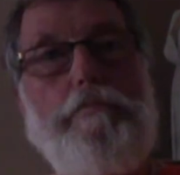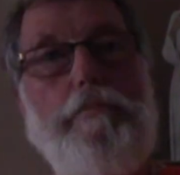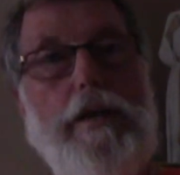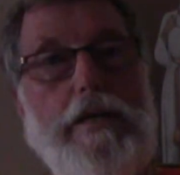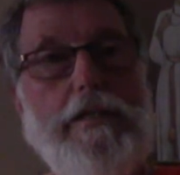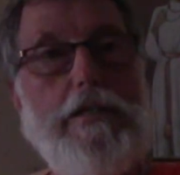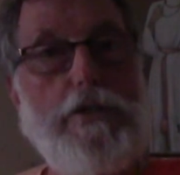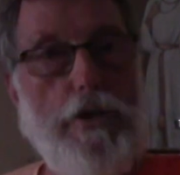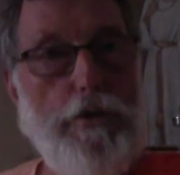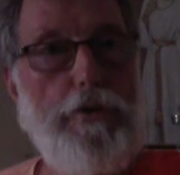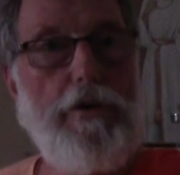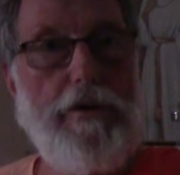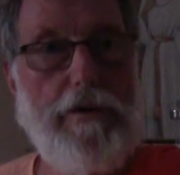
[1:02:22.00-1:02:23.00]
But it's a
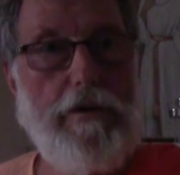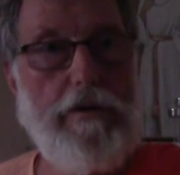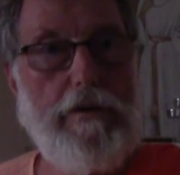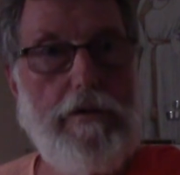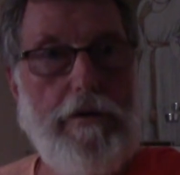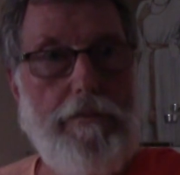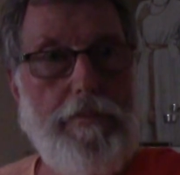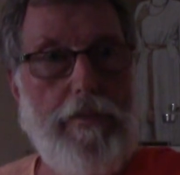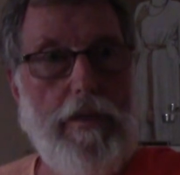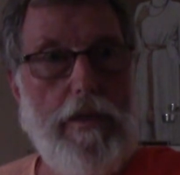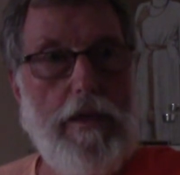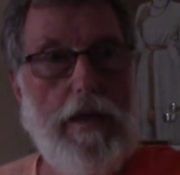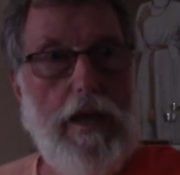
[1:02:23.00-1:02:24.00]
token.
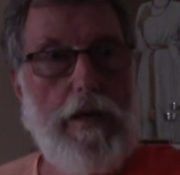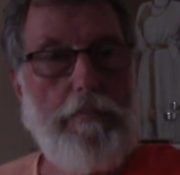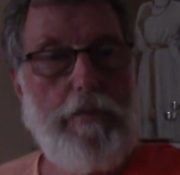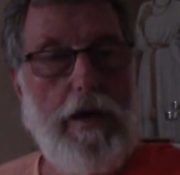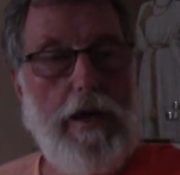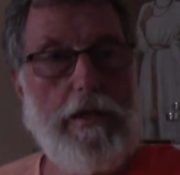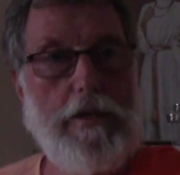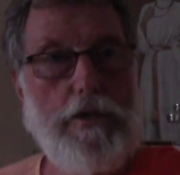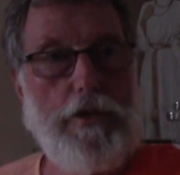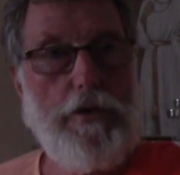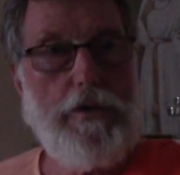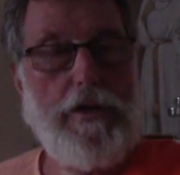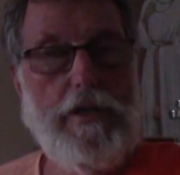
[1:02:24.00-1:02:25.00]
And behind the
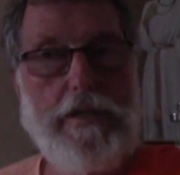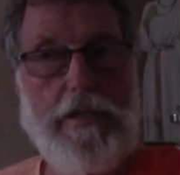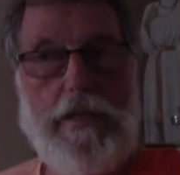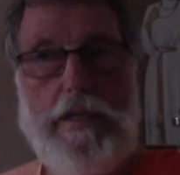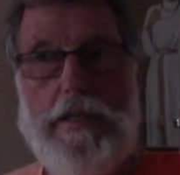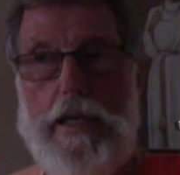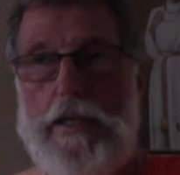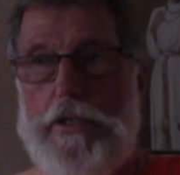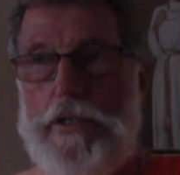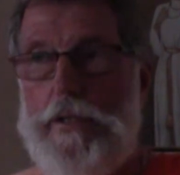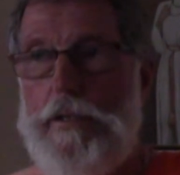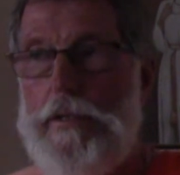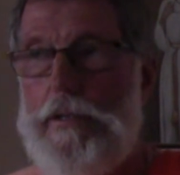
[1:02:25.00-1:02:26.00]
token is an
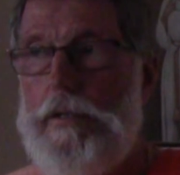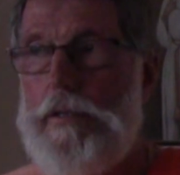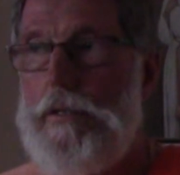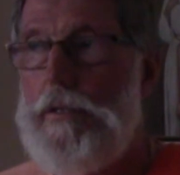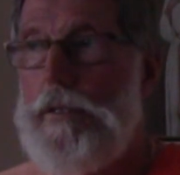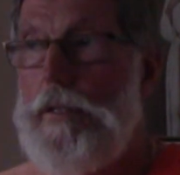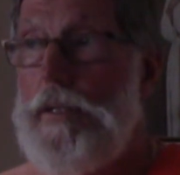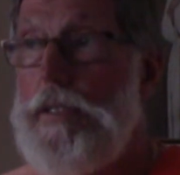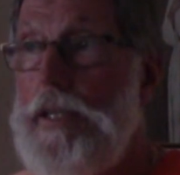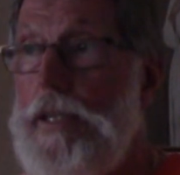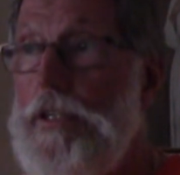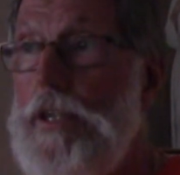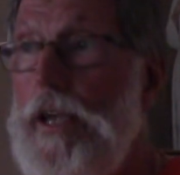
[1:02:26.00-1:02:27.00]
intention. The
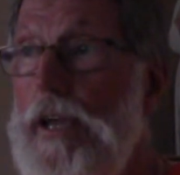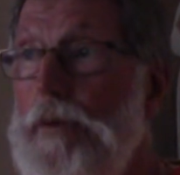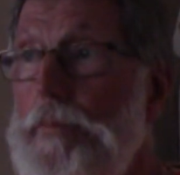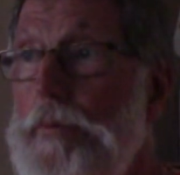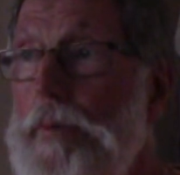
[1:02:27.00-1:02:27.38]
intention can be